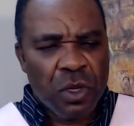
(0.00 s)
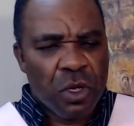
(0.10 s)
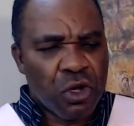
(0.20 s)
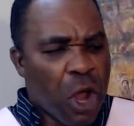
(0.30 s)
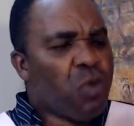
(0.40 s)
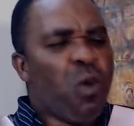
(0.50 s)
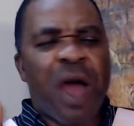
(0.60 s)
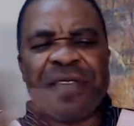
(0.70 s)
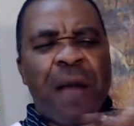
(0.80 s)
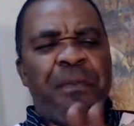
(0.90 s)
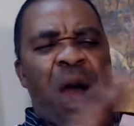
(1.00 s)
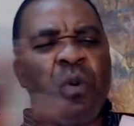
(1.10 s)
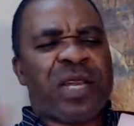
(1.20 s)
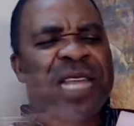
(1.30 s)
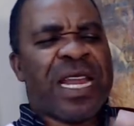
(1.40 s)
Don't worry about
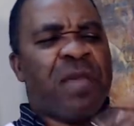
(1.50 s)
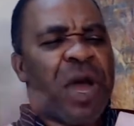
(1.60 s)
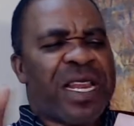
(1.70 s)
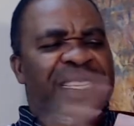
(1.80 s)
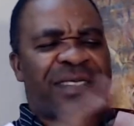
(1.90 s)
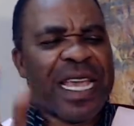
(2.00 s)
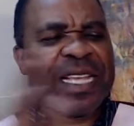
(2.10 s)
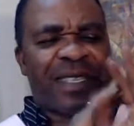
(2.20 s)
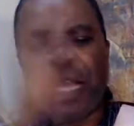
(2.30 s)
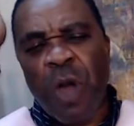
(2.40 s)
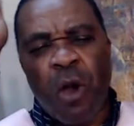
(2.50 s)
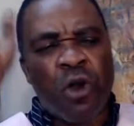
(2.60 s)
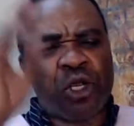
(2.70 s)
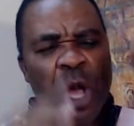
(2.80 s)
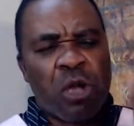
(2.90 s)
what anybody is singing. Sing your
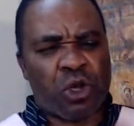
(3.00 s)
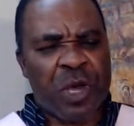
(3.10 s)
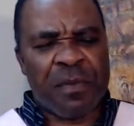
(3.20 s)
own song to him.